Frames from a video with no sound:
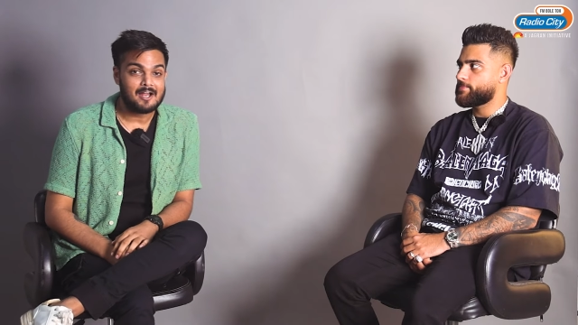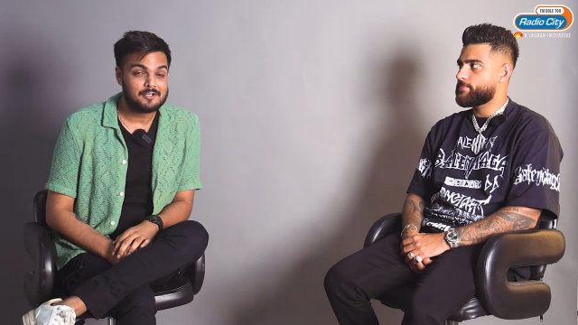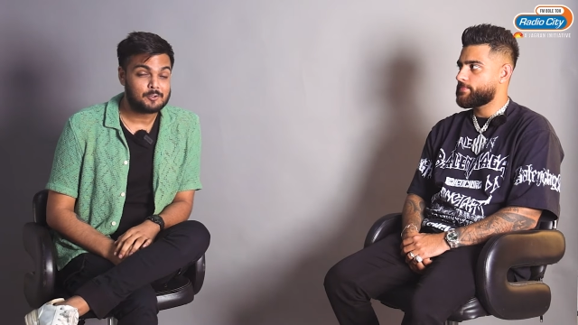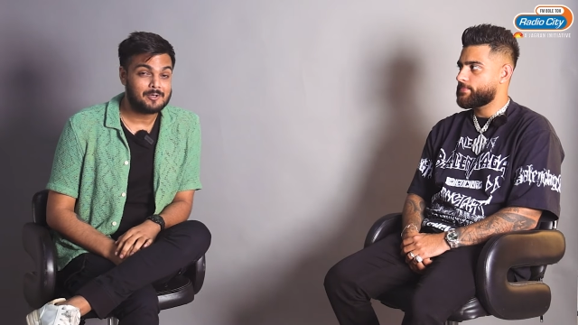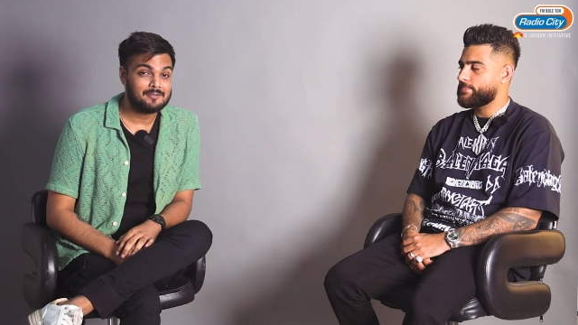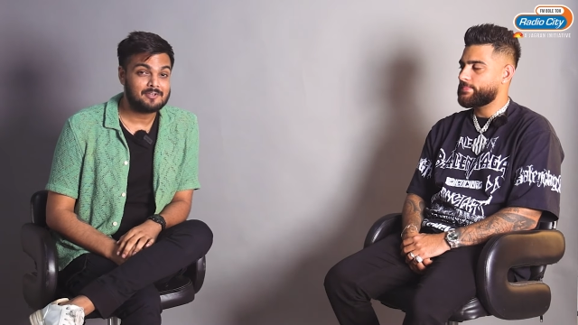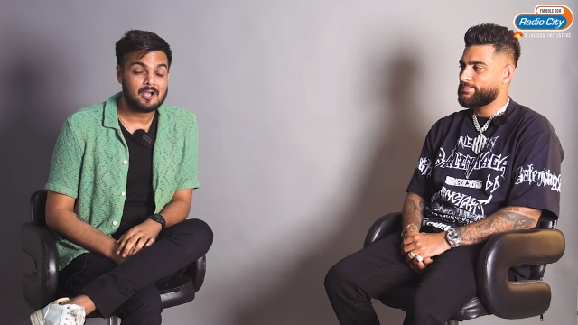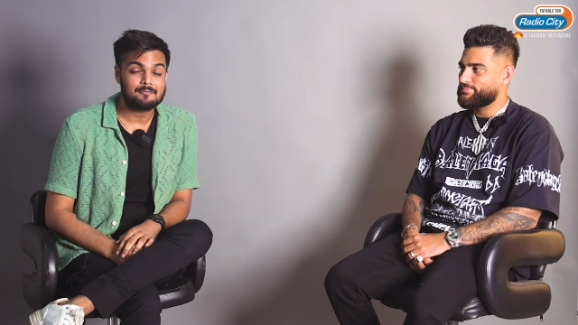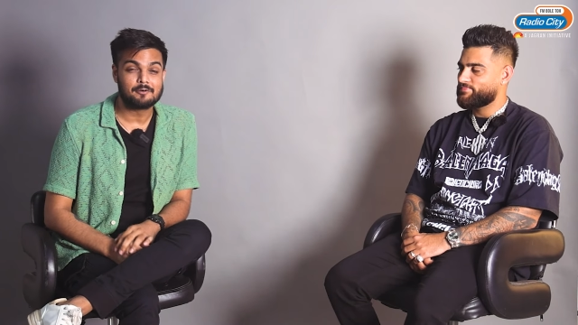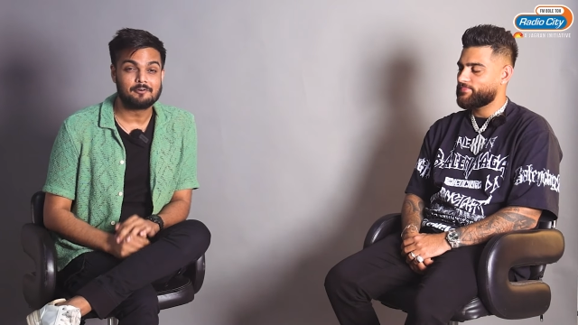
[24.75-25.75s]
Speaker 1: and today
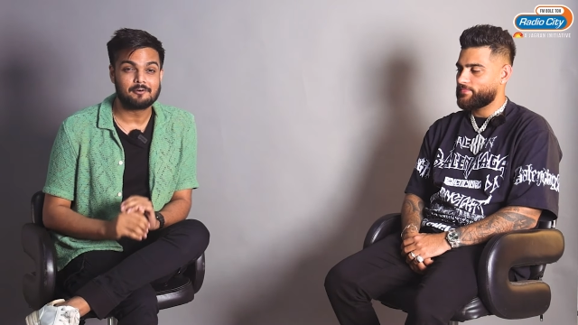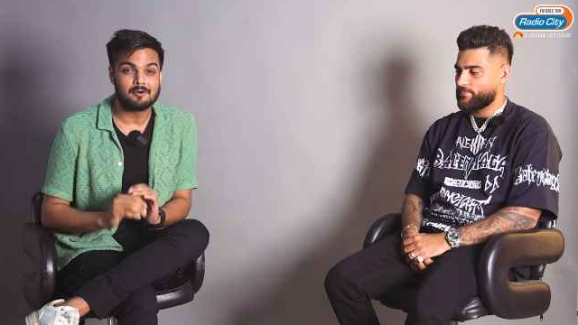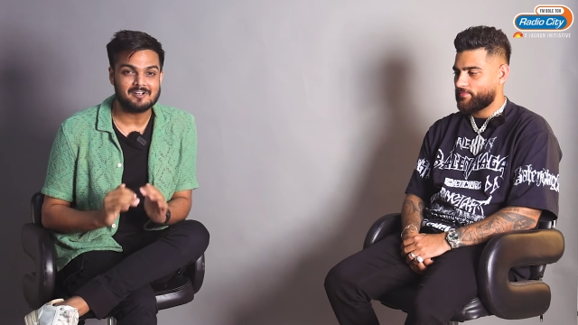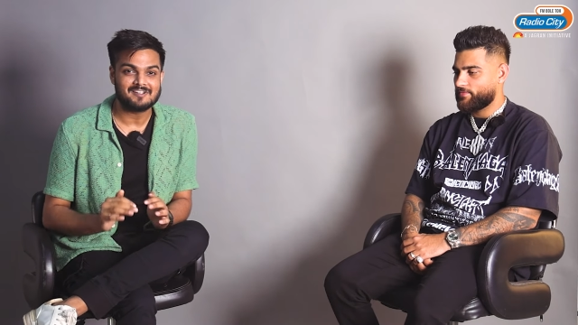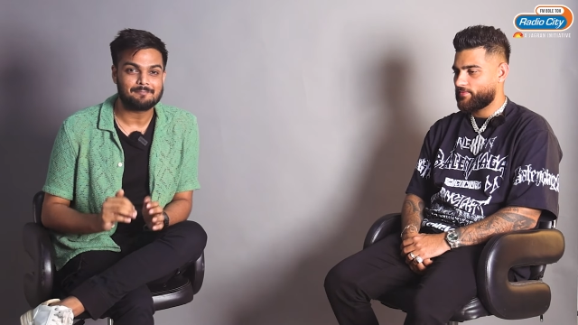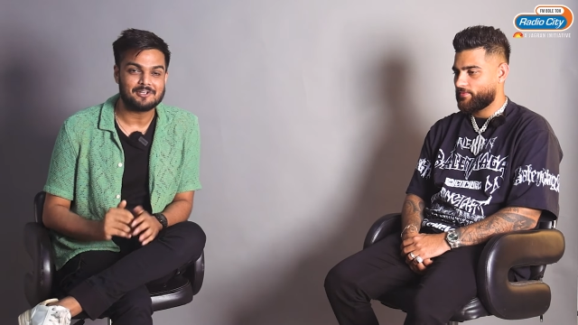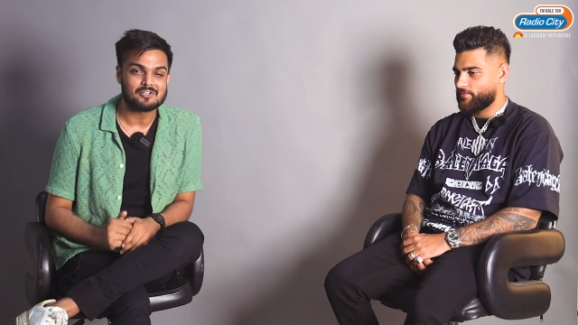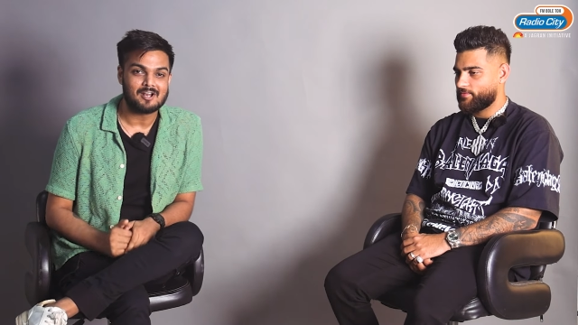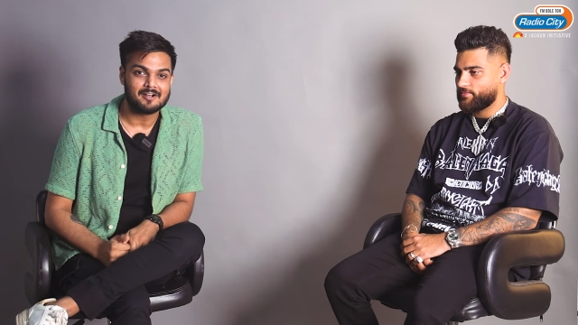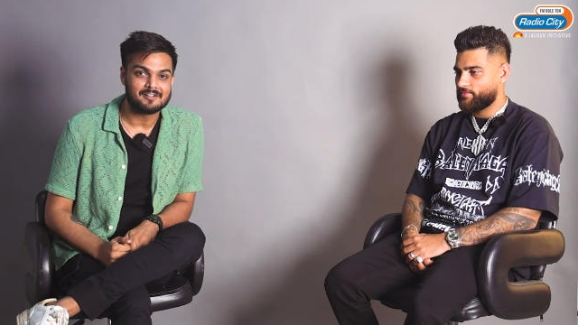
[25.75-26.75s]
we have a really
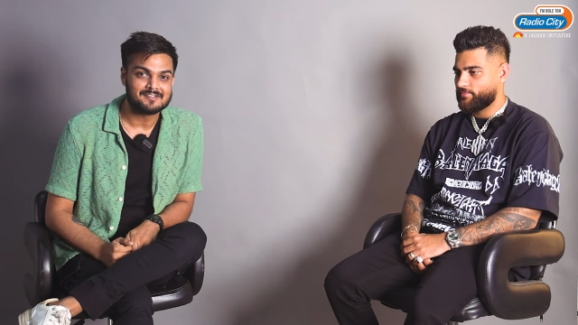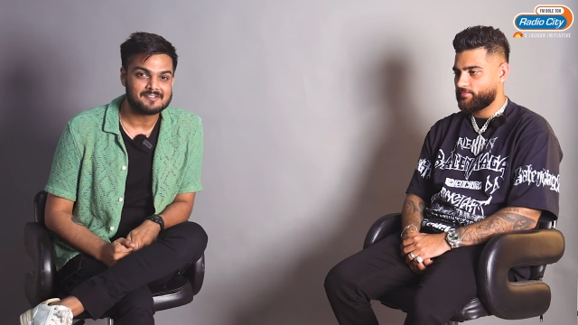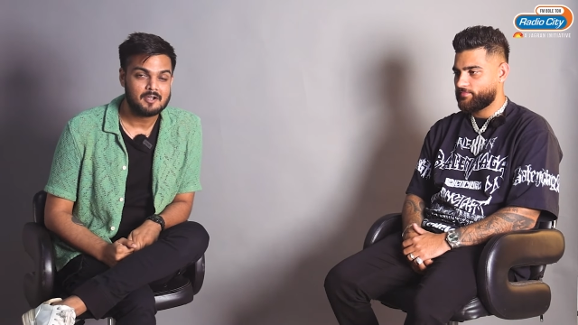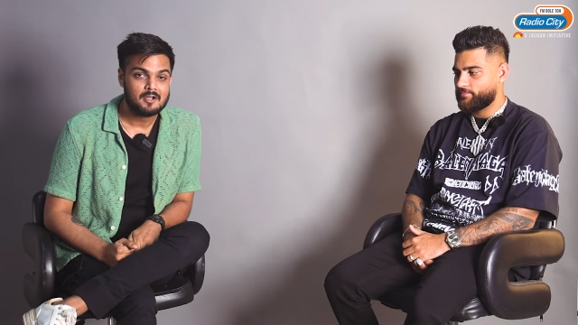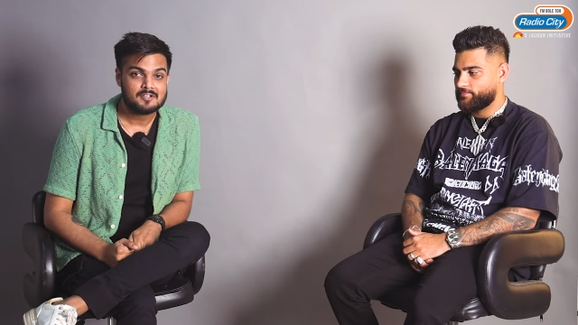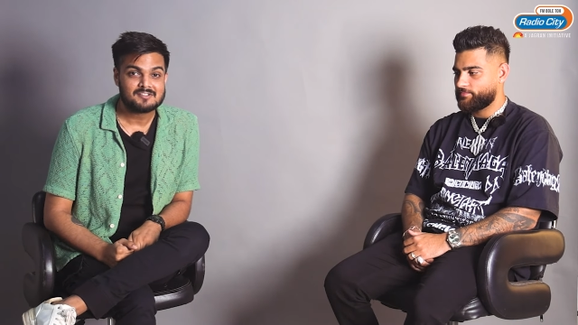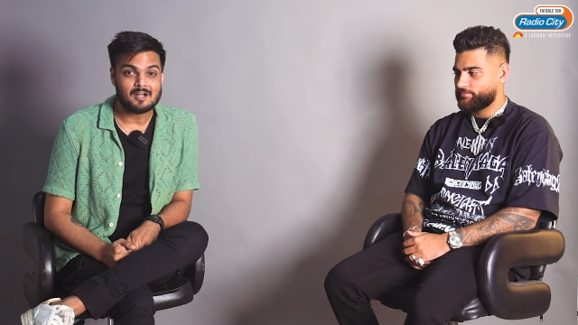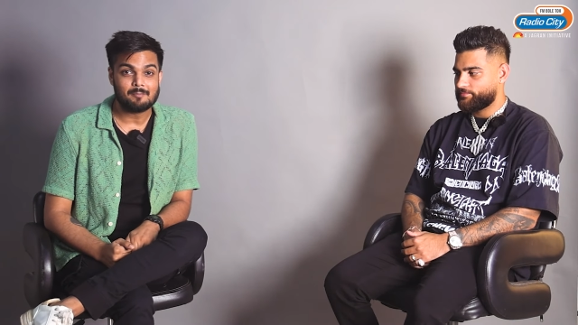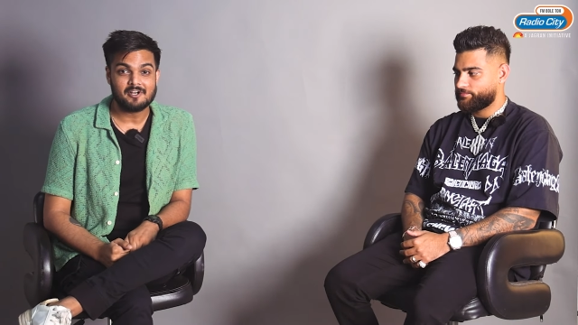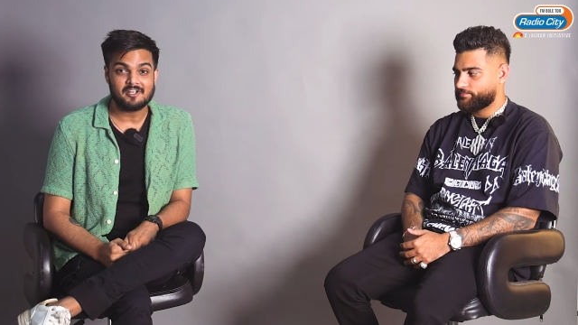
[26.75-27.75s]
special artist
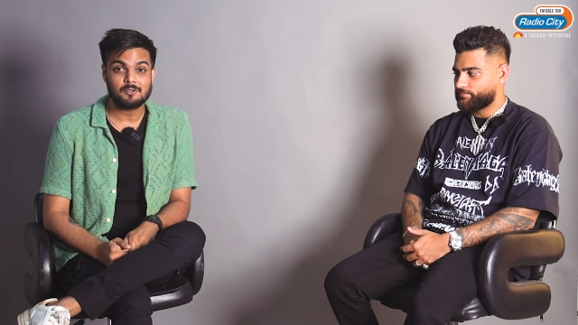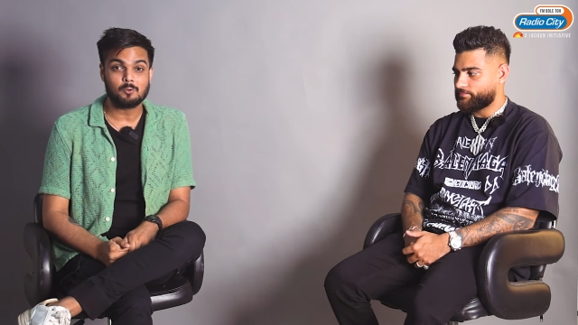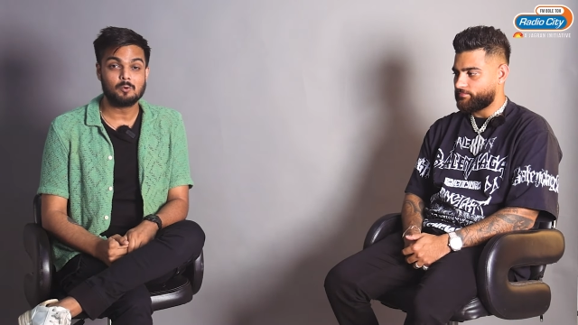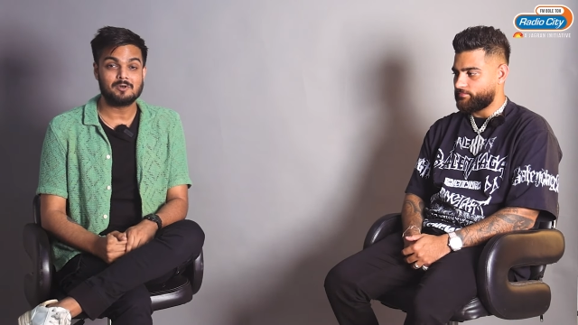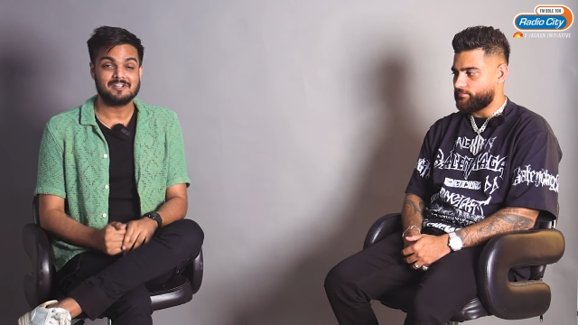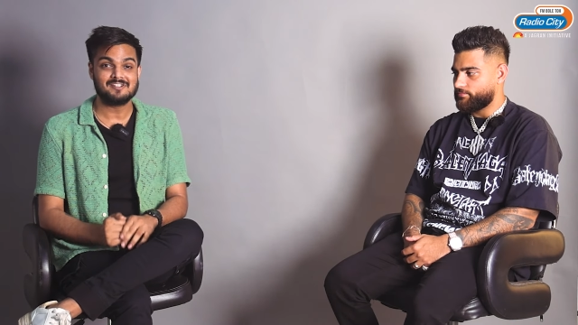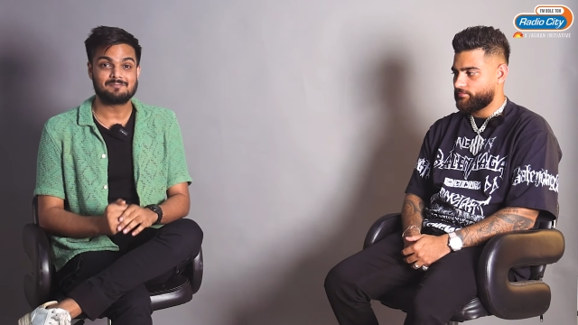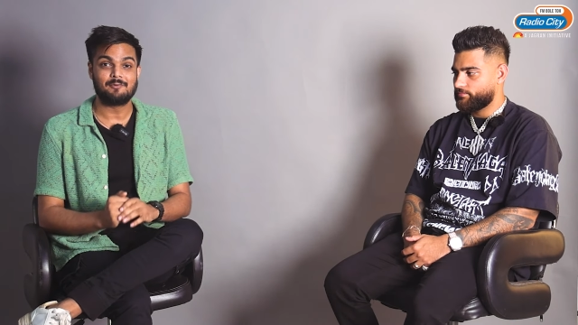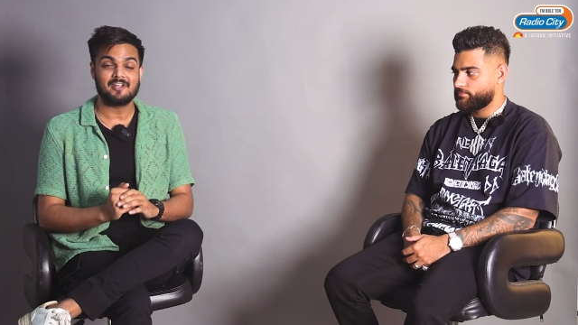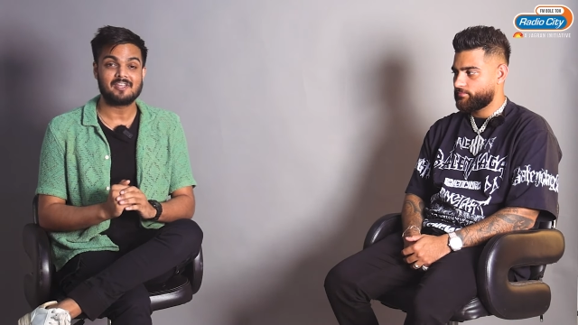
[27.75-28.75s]
somebody who
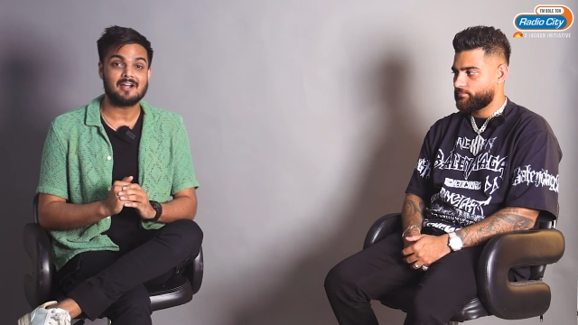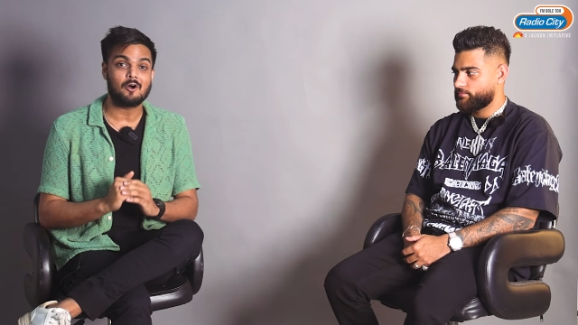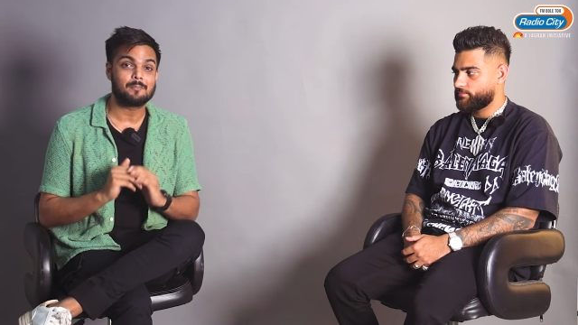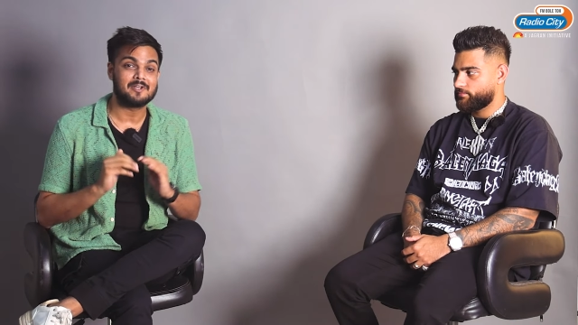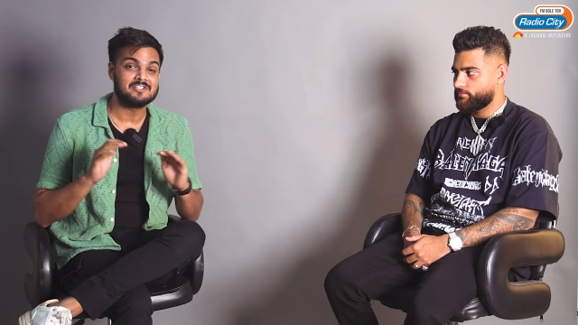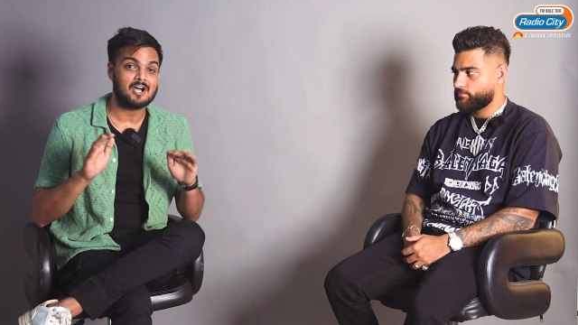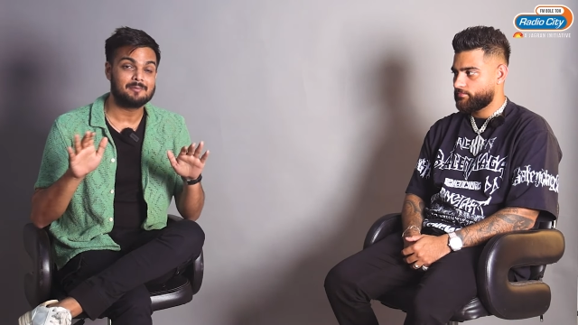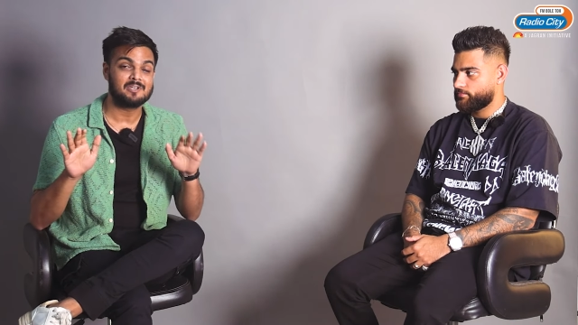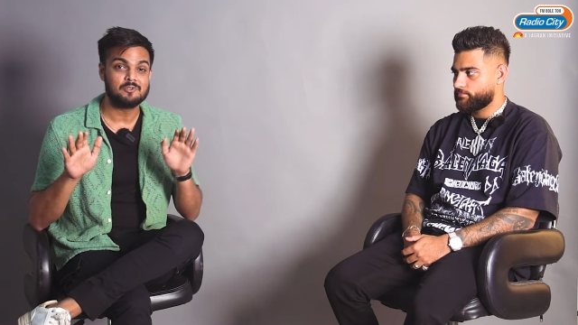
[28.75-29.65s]
is breaking out Punjabi